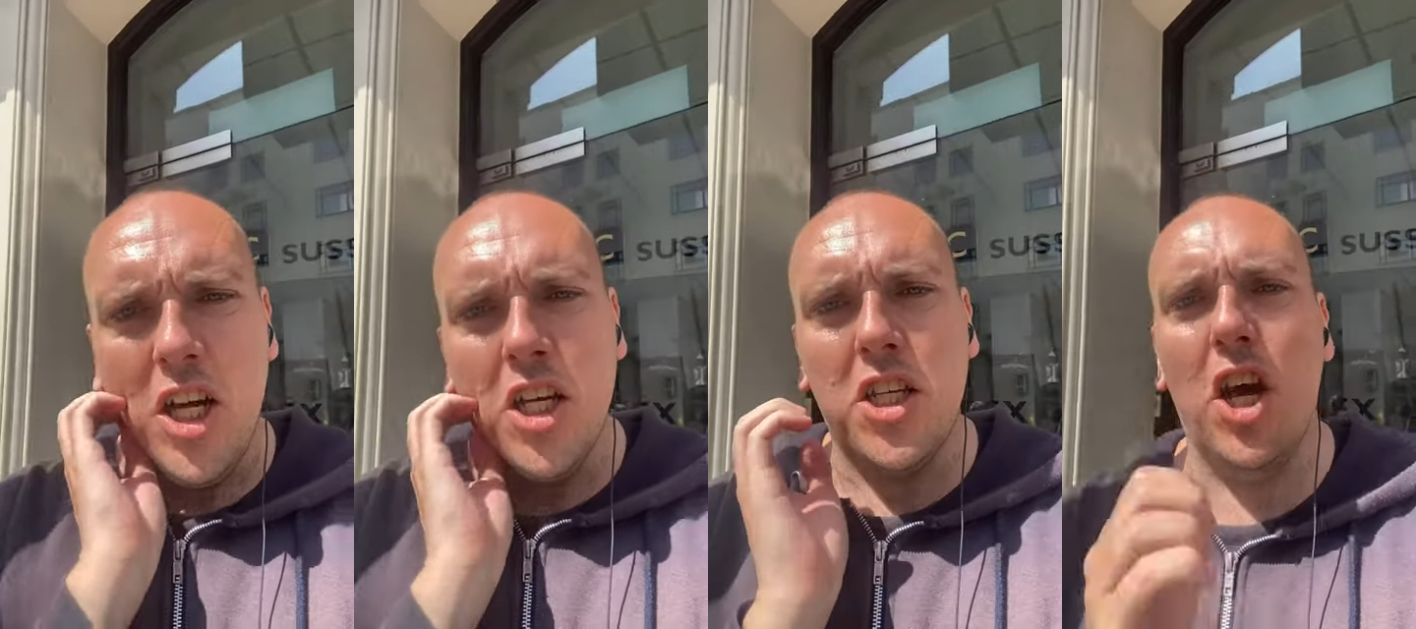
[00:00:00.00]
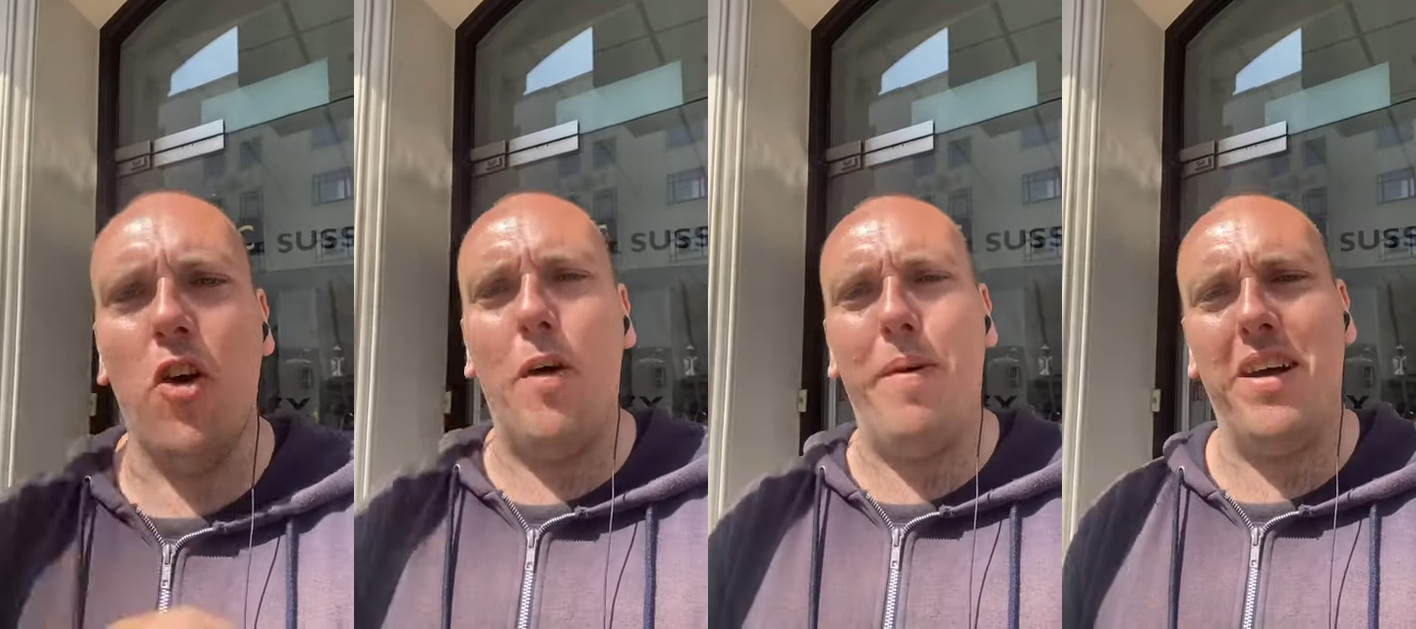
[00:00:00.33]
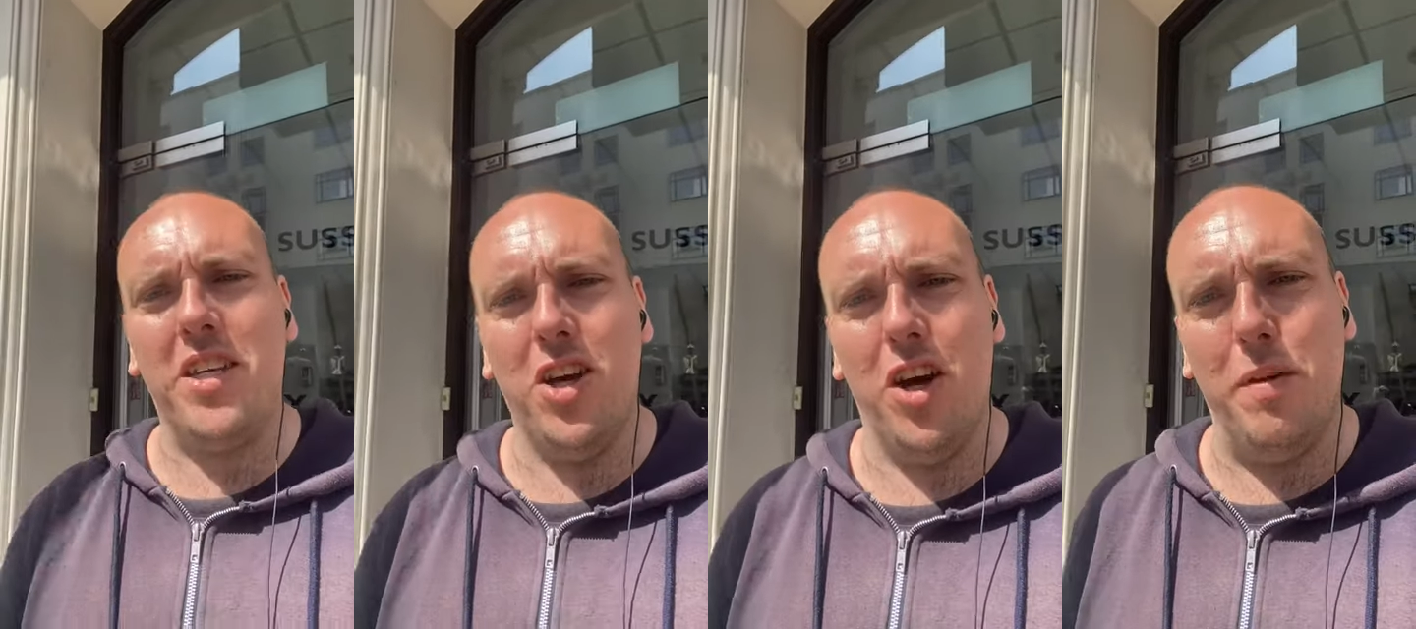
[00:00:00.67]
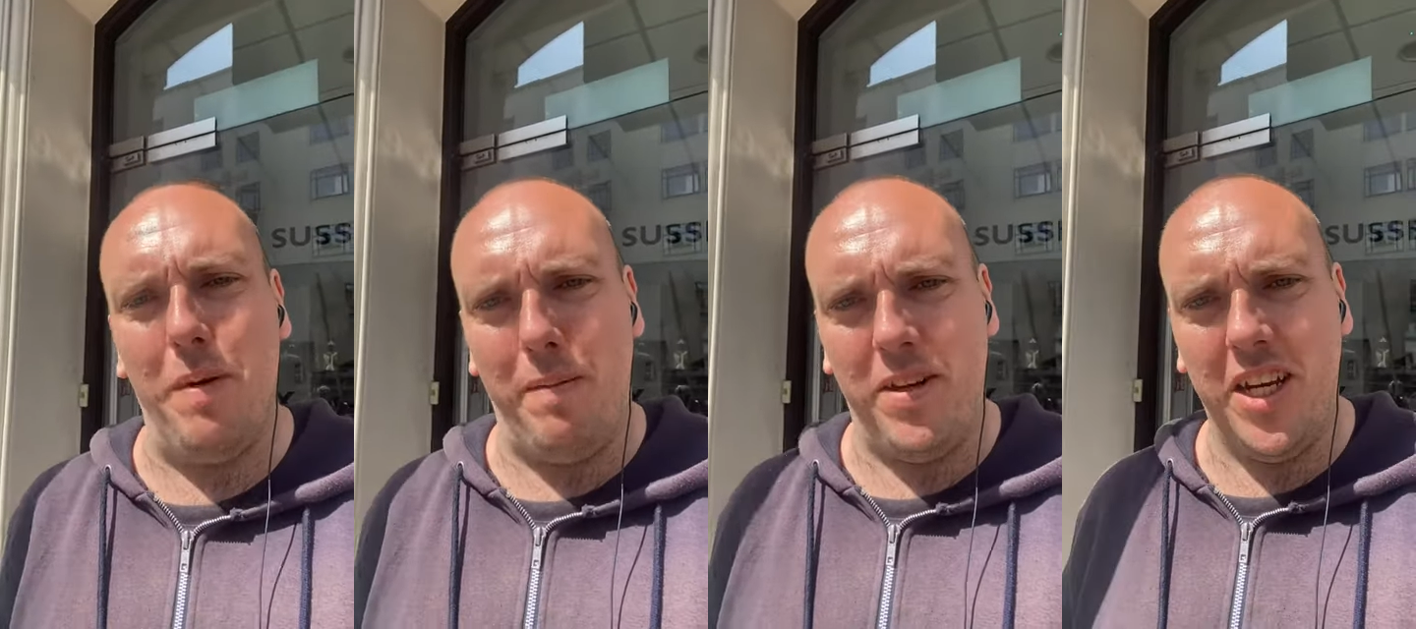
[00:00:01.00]
So I'm outside the
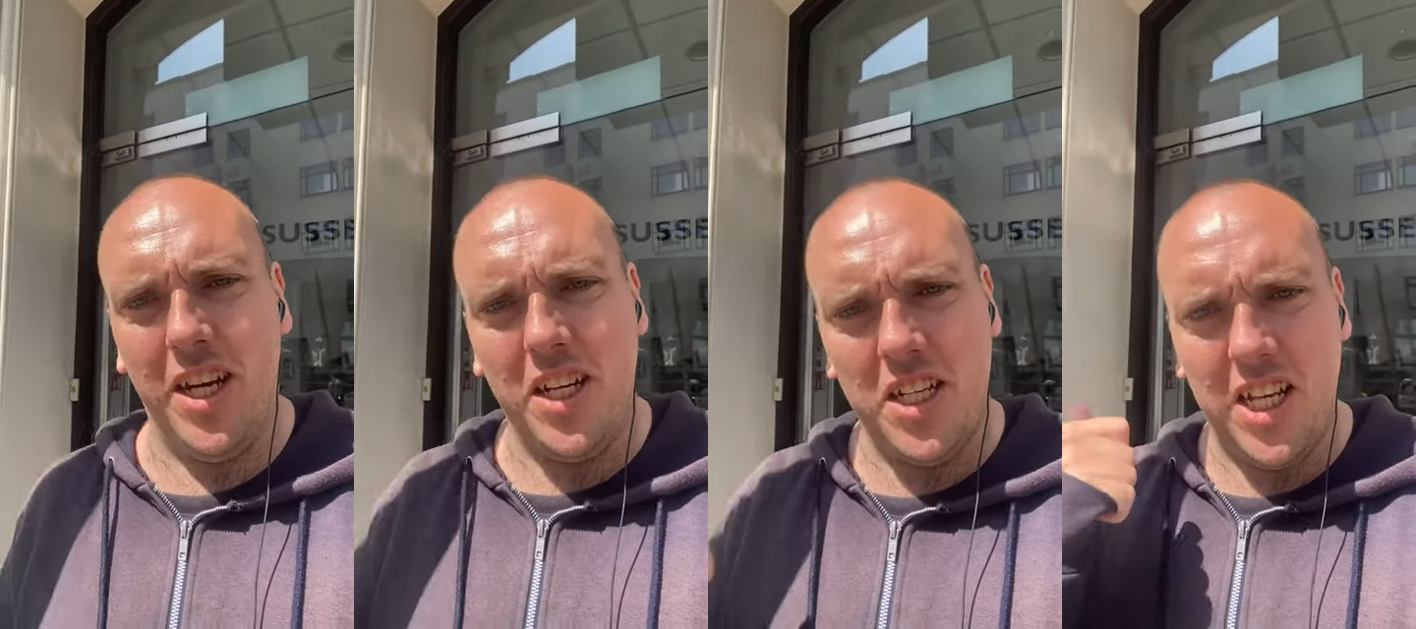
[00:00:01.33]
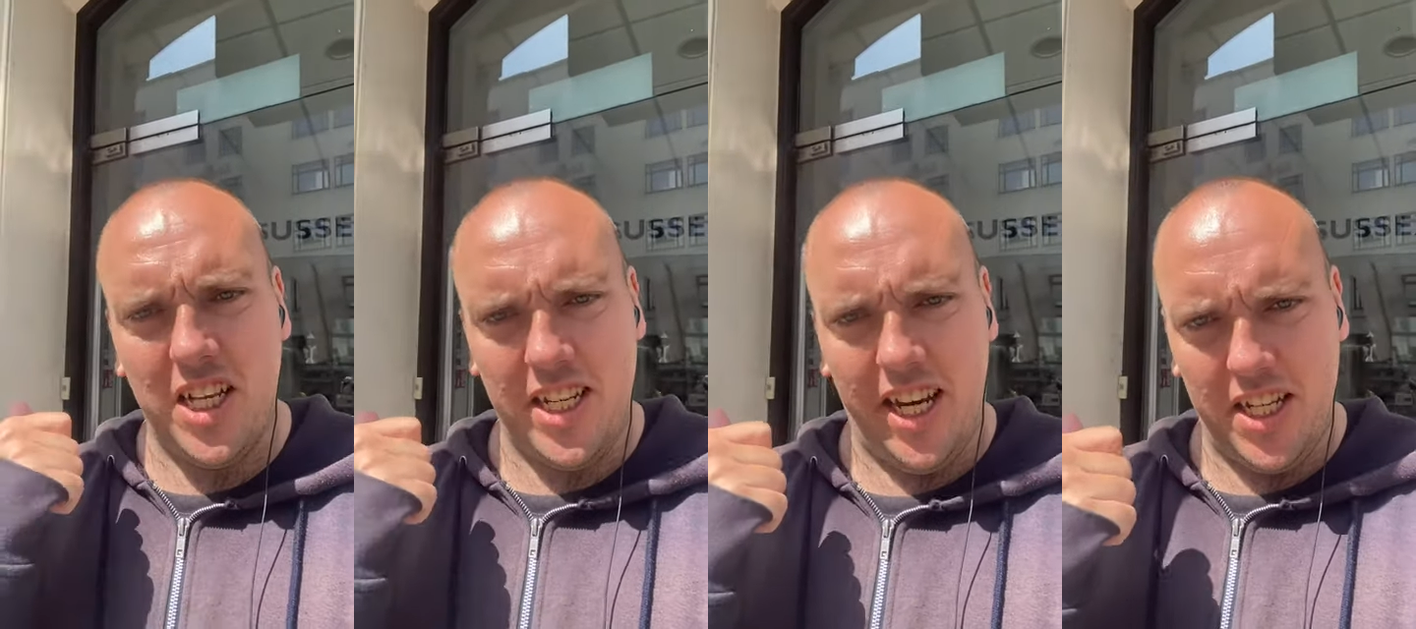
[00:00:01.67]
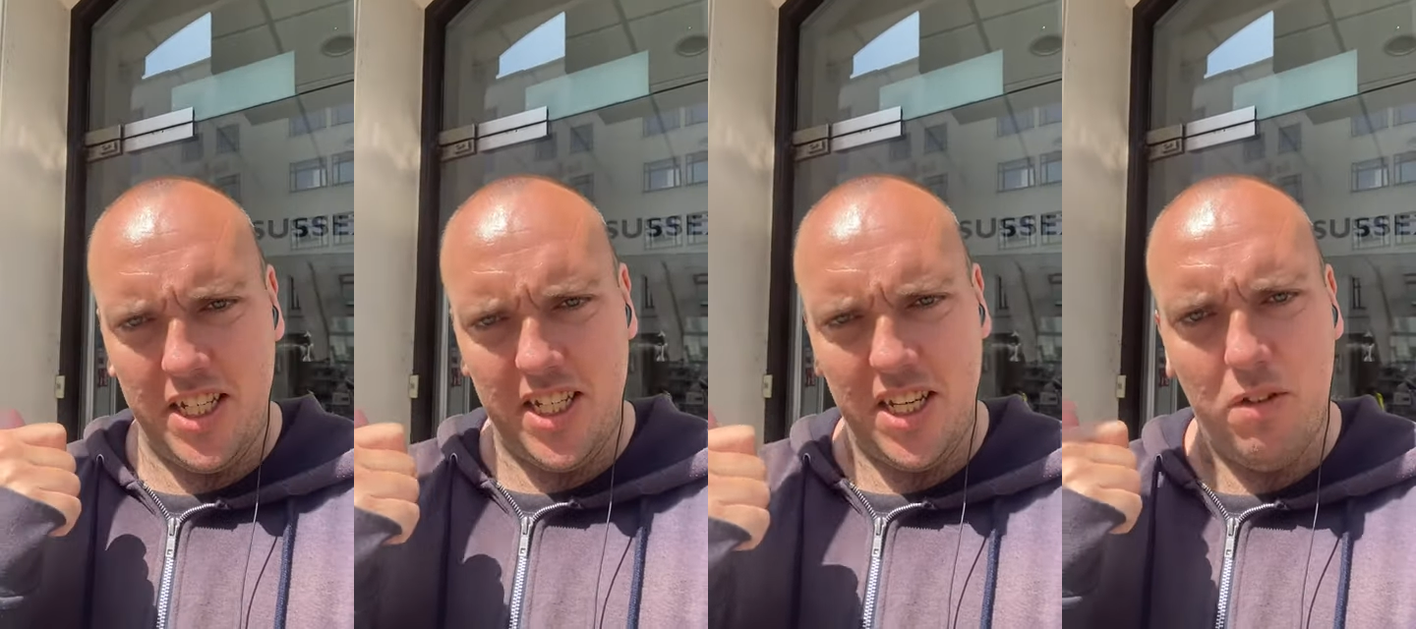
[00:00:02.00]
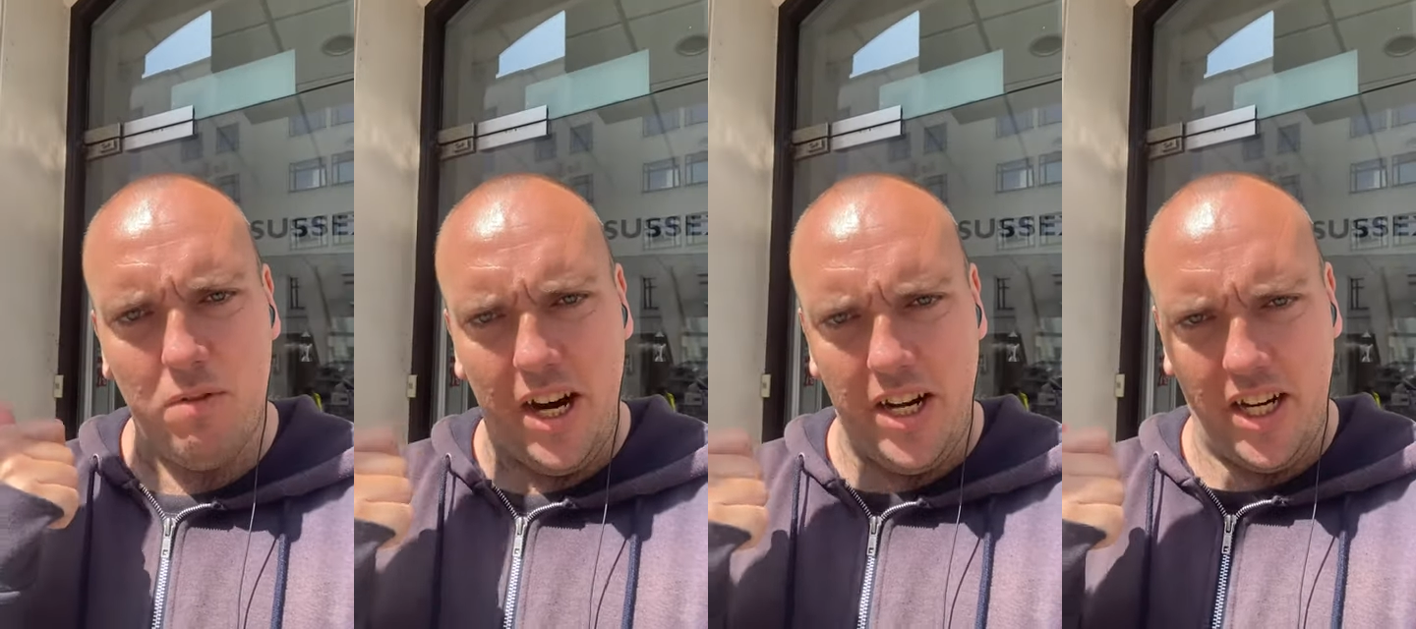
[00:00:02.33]
BBC Sussex
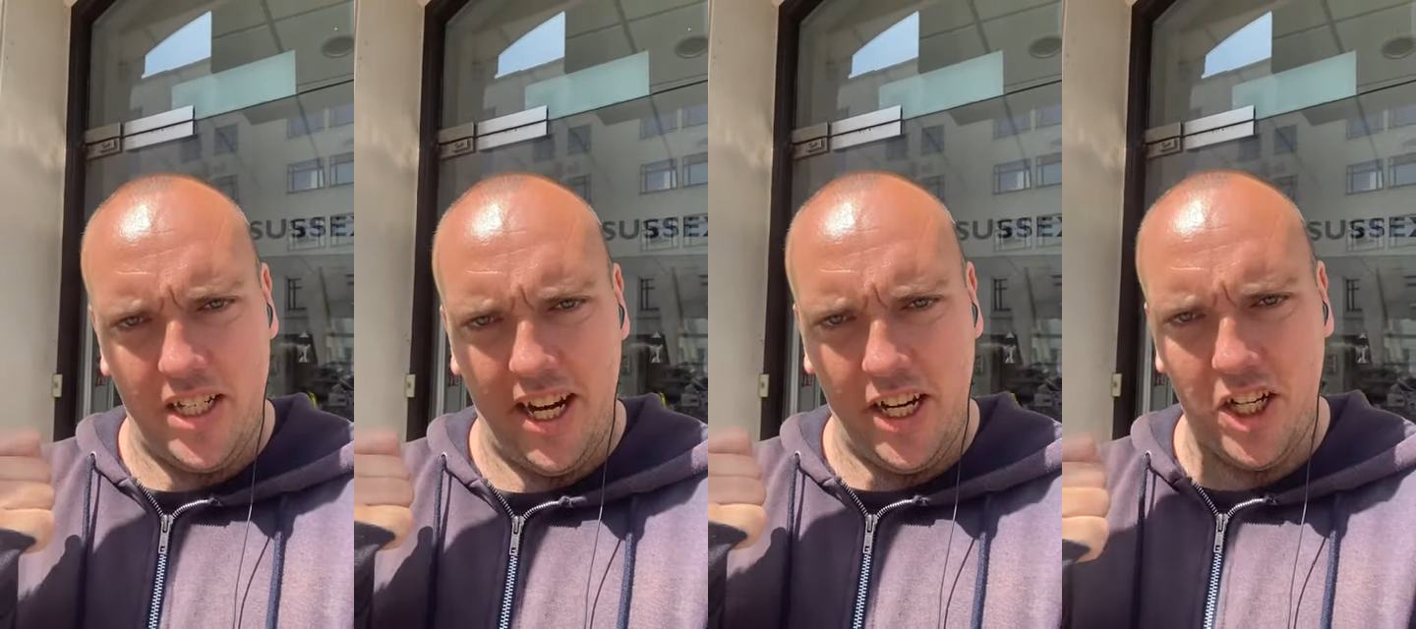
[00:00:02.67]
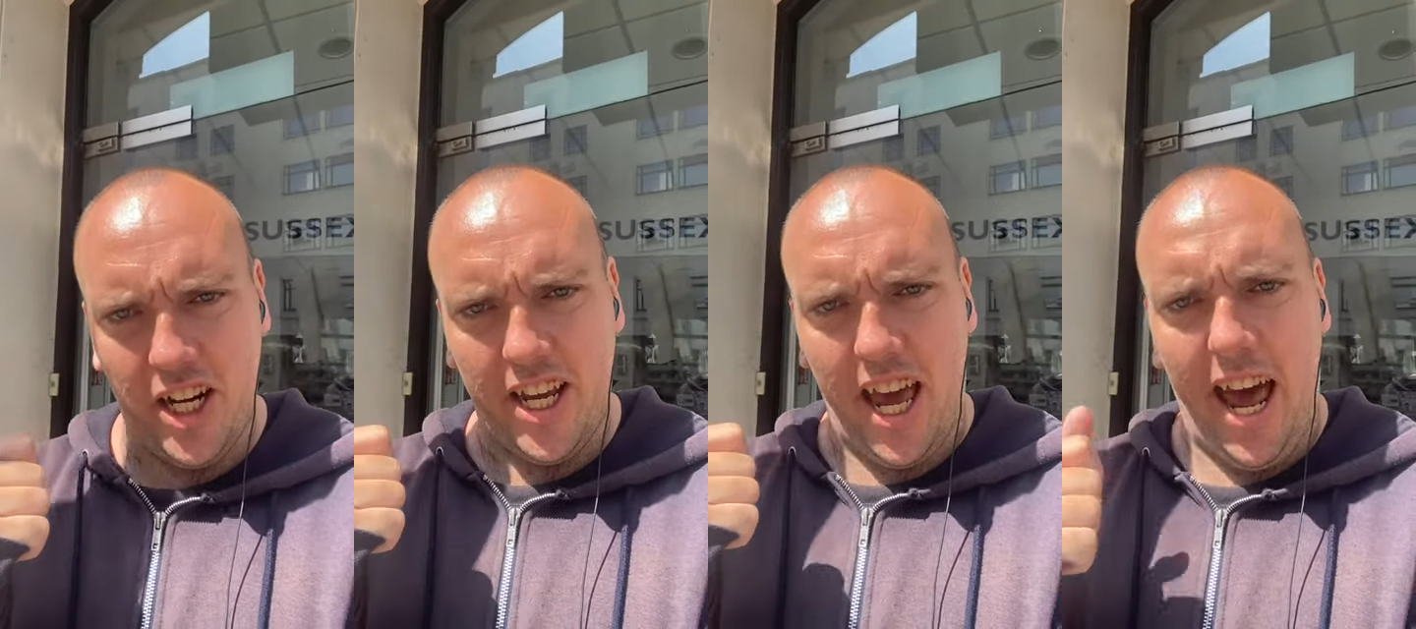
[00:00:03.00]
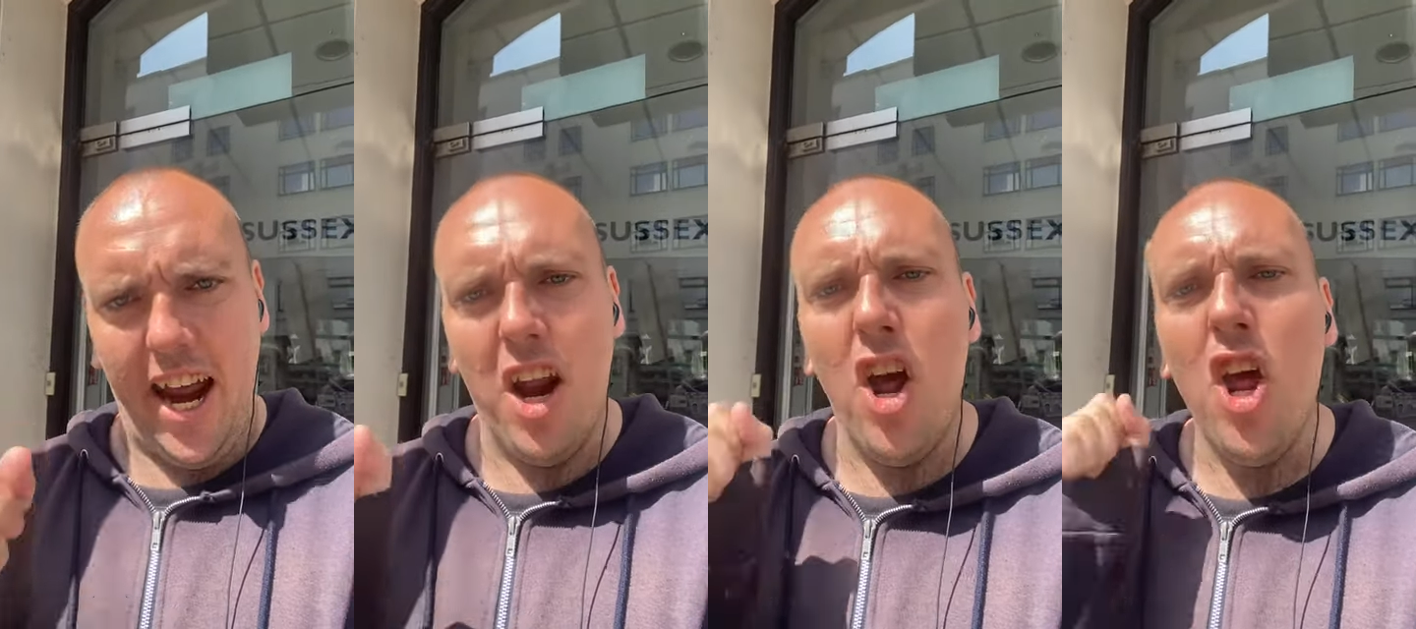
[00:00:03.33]
radio station again.